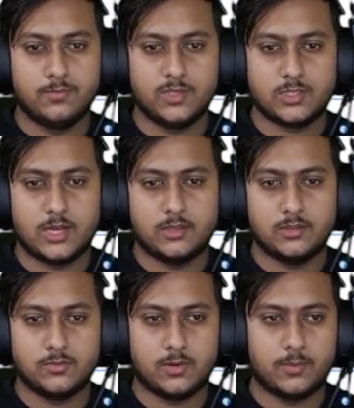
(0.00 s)
just like
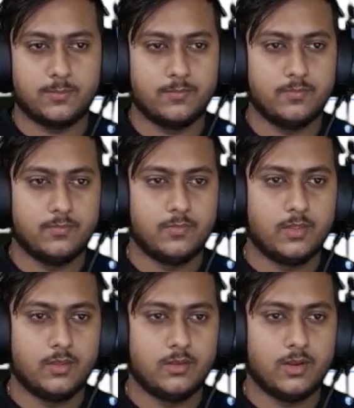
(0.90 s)
this one,
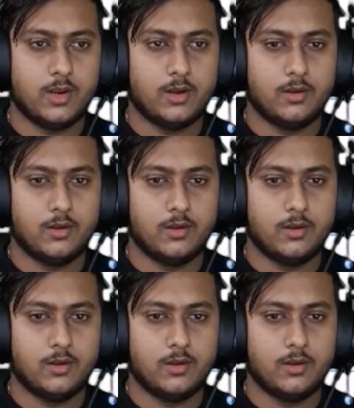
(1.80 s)
right